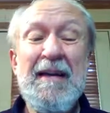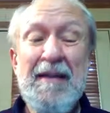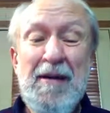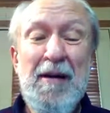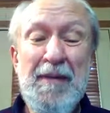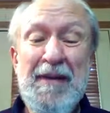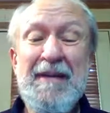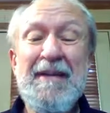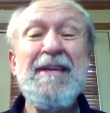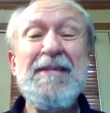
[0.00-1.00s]
and
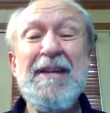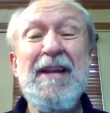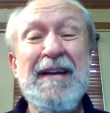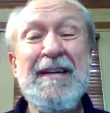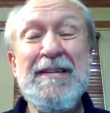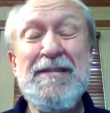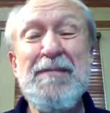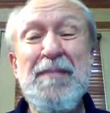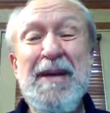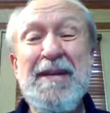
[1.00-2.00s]
coming in the likeness
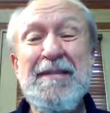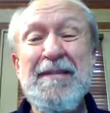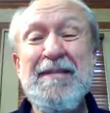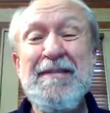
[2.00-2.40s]
of men.